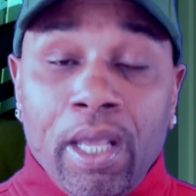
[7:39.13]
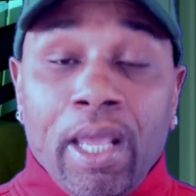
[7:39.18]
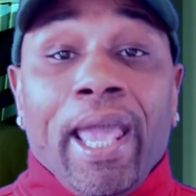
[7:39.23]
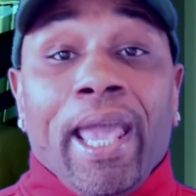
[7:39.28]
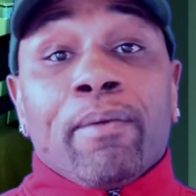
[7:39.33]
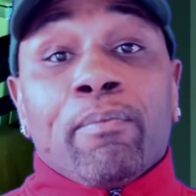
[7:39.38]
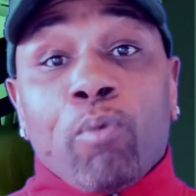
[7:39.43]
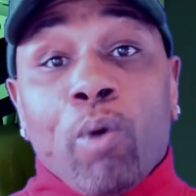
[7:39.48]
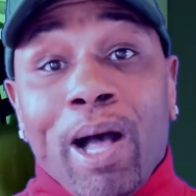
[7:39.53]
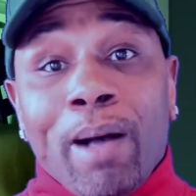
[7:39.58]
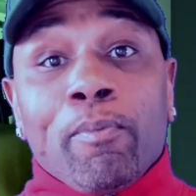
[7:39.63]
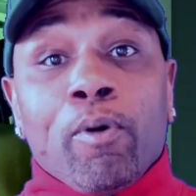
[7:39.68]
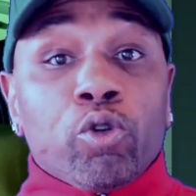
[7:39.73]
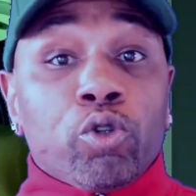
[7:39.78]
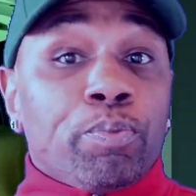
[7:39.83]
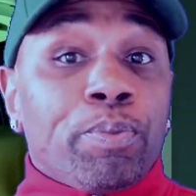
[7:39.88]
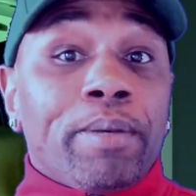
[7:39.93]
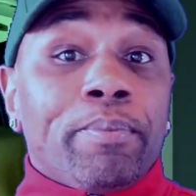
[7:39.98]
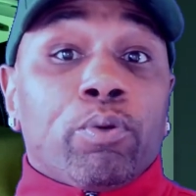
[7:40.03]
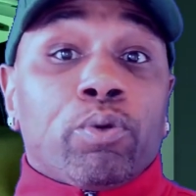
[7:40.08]
And while
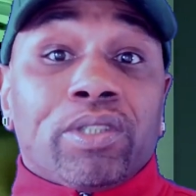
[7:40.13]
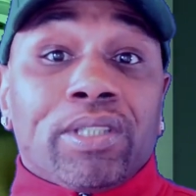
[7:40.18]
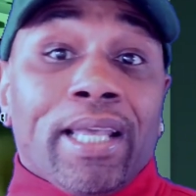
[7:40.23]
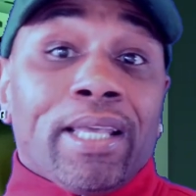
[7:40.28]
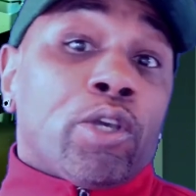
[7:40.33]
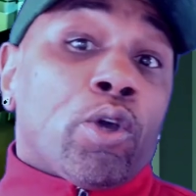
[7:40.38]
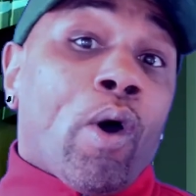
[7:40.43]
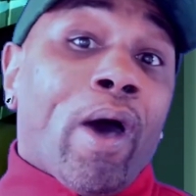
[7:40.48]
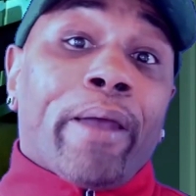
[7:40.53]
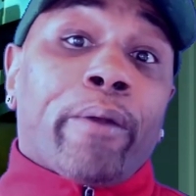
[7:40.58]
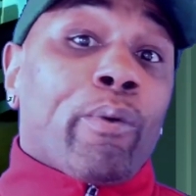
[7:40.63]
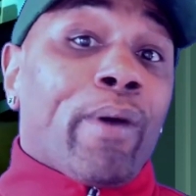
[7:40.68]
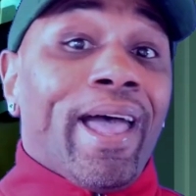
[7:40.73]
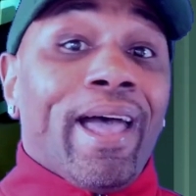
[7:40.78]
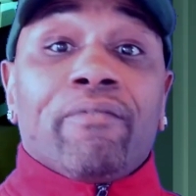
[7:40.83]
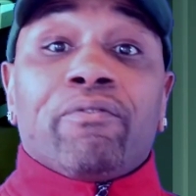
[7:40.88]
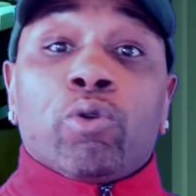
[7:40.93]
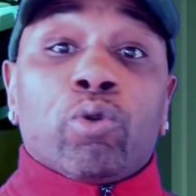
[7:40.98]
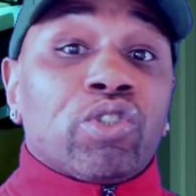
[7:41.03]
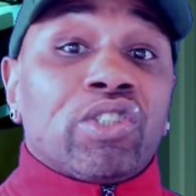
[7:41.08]
most people say, yo, I don't
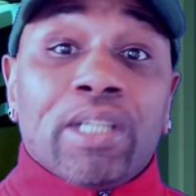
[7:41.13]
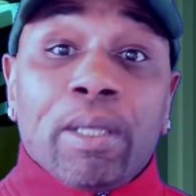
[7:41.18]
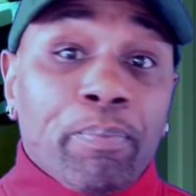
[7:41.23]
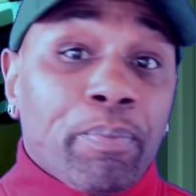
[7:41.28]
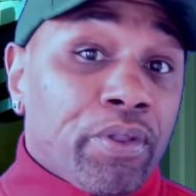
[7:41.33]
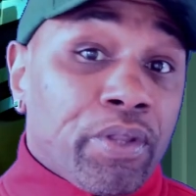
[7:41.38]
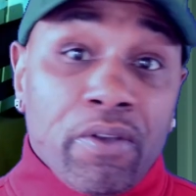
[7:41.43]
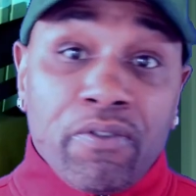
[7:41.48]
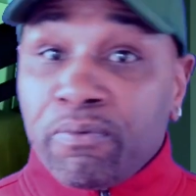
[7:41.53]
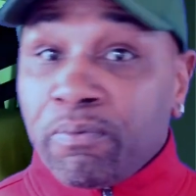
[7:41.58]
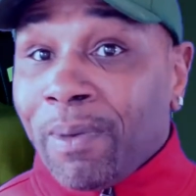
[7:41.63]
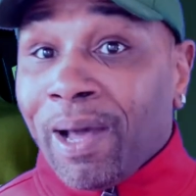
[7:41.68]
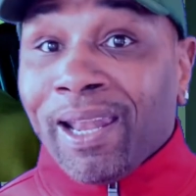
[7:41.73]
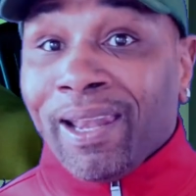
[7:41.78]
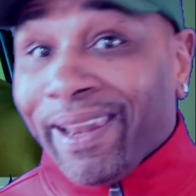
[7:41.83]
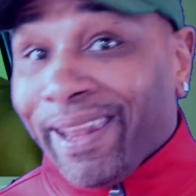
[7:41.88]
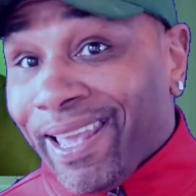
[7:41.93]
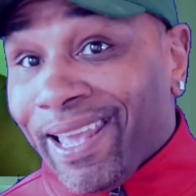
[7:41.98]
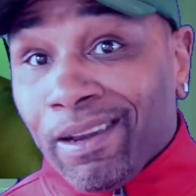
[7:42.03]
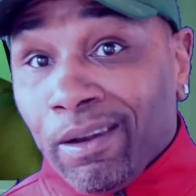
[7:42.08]
have no sympathy for my
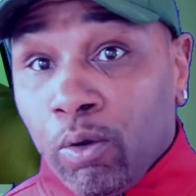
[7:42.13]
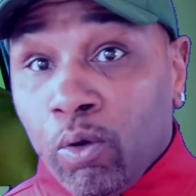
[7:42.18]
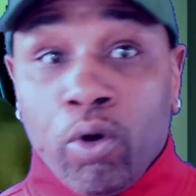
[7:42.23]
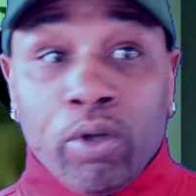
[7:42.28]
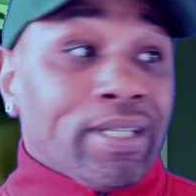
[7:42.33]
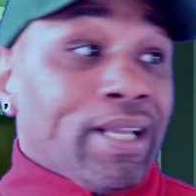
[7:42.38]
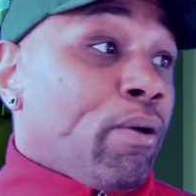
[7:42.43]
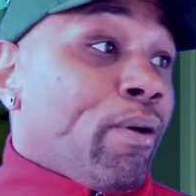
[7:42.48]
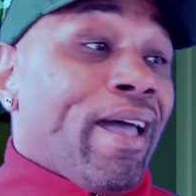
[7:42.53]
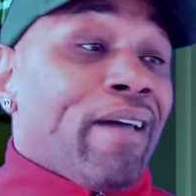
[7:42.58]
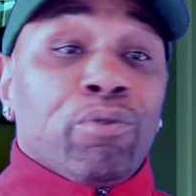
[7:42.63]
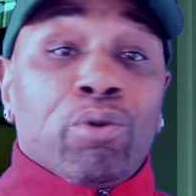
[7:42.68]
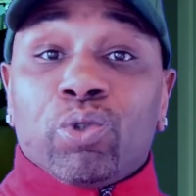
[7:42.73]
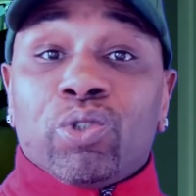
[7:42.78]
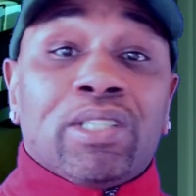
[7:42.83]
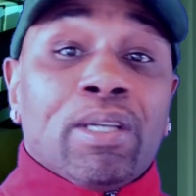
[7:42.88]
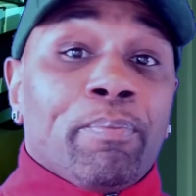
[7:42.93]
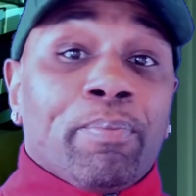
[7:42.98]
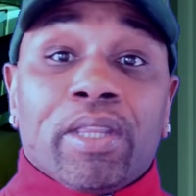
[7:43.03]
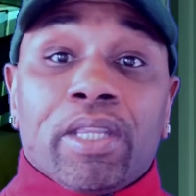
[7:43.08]
landlords, I don't have no
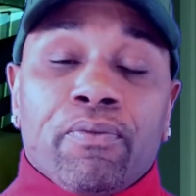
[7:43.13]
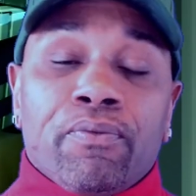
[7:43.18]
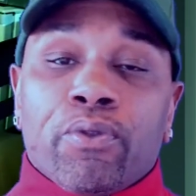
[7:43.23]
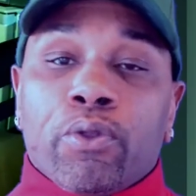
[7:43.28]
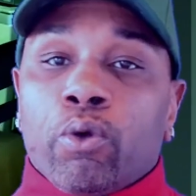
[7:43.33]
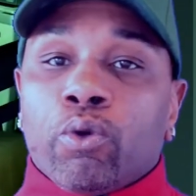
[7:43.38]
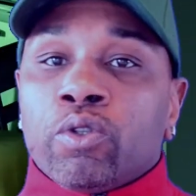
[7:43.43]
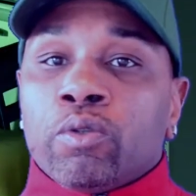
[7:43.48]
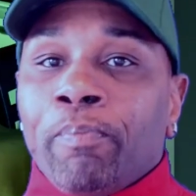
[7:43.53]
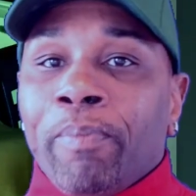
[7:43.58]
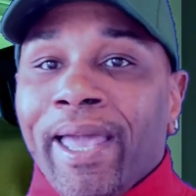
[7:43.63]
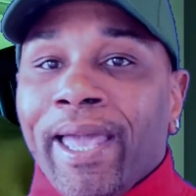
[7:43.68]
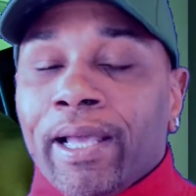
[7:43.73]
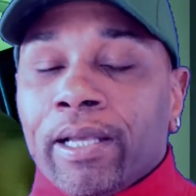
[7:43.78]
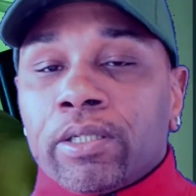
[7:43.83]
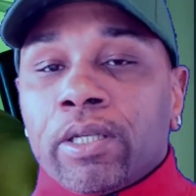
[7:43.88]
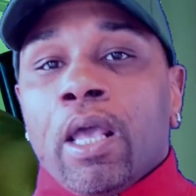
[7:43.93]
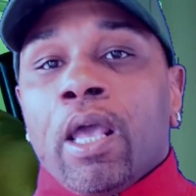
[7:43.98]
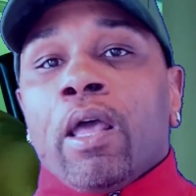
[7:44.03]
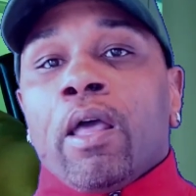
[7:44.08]
sympathy for those
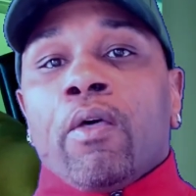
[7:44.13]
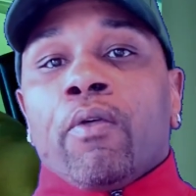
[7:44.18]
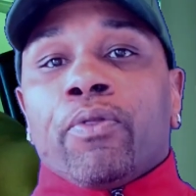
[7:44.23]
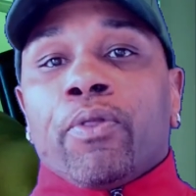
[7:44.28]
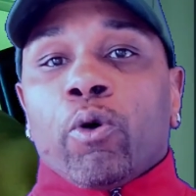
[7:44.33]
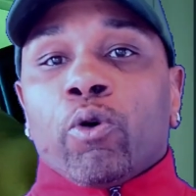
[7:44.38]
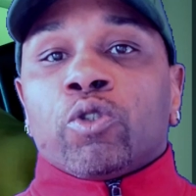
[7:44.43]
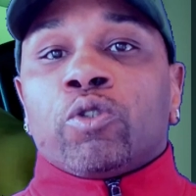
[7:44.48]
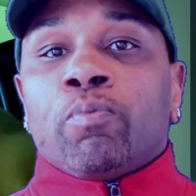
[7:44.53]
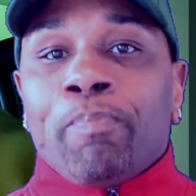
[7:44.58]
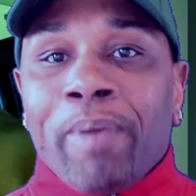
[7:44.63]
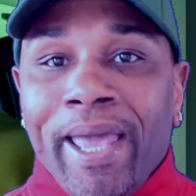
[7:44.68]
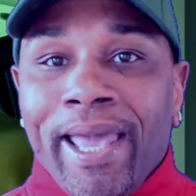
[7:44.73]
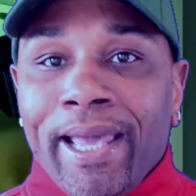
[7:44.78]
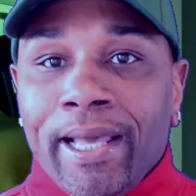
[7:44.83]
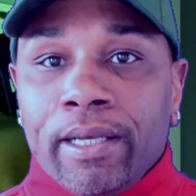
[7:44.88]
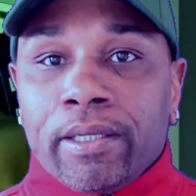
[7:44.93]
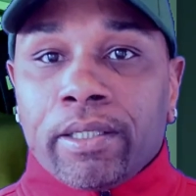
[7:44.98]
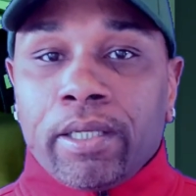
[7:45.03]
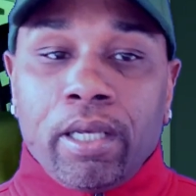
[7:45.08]

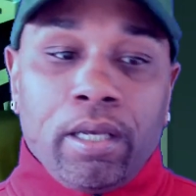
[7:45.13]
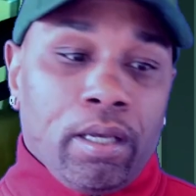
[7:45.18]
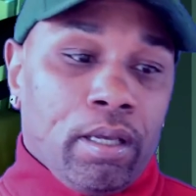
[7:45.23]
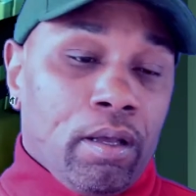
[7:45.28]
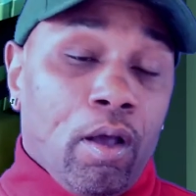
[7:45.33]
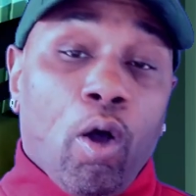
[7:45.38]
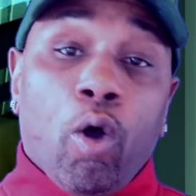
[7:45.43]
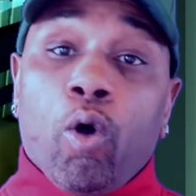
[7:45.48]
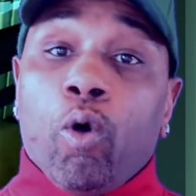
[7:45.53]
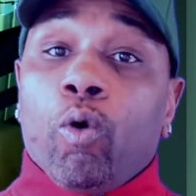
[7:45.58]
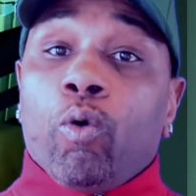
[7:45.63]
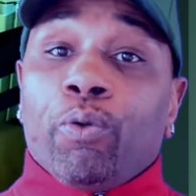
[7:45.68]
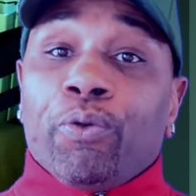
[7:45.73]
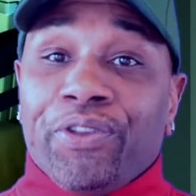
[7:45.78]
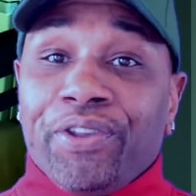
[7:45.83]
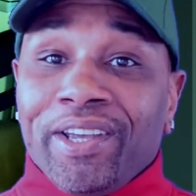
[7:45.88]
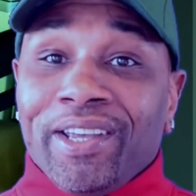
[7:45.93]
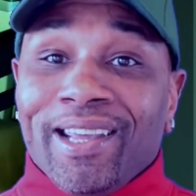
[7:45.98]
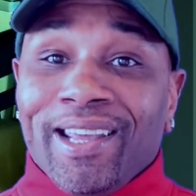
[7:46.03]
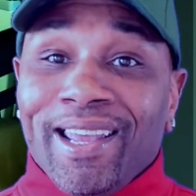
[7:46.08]
banks
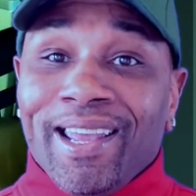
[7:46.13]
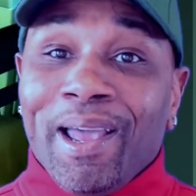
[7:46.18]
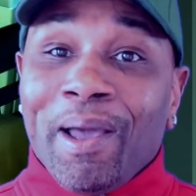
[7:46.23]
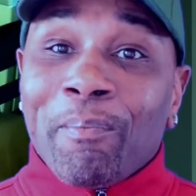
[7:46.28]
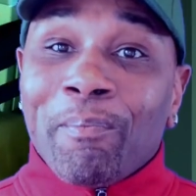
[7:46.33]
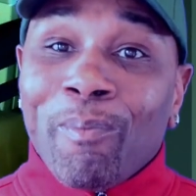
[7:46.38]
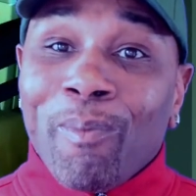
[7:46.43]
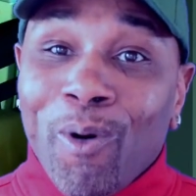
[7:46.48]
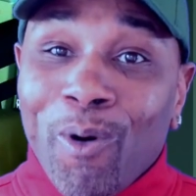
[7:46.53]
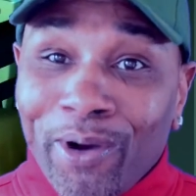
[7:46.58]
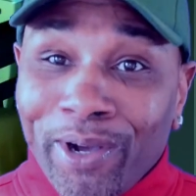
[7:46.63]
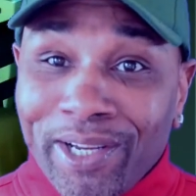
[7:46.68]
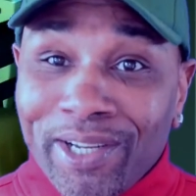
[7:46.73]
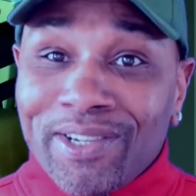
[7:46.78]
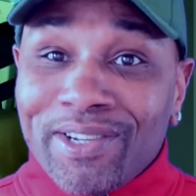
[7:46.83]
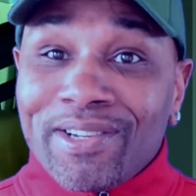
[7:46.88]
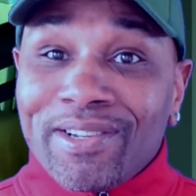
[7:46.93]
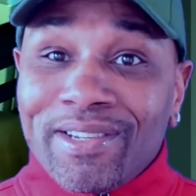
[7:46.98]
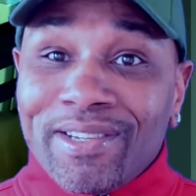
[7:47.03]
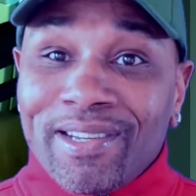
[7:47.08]
hold
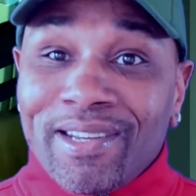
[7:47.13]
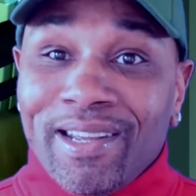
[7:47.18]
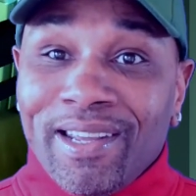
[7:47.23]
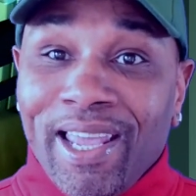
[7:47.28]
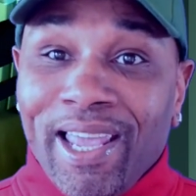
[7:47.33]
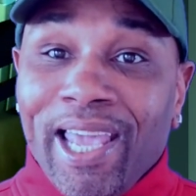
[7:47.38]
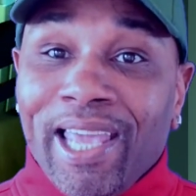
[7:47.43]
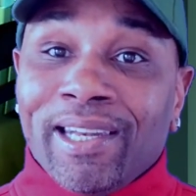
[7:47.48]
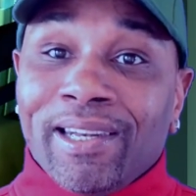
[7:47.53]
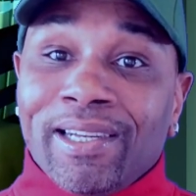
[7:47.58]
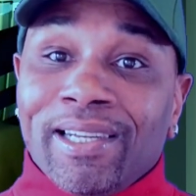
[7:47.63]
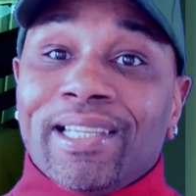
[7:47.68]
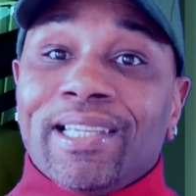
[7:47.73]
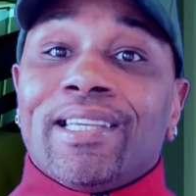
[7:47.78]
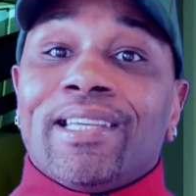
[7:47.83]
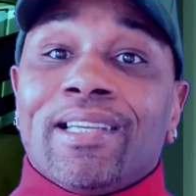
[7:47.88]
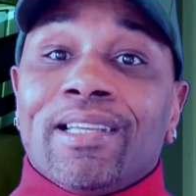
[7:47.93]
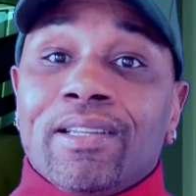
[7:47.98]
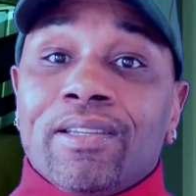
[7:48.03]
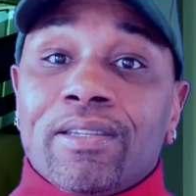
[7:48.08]
mortgages and
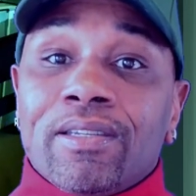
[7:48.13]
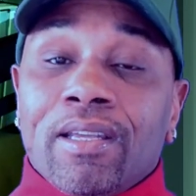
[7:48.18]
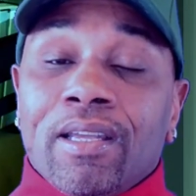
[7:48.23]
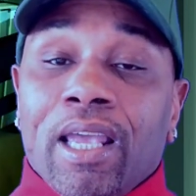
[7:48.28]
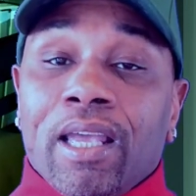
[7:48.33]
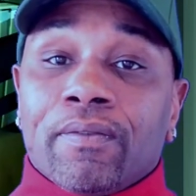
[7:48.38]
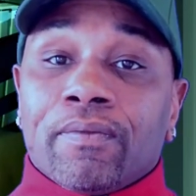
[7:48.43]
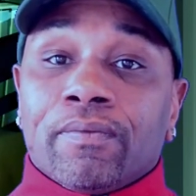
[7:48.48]
liens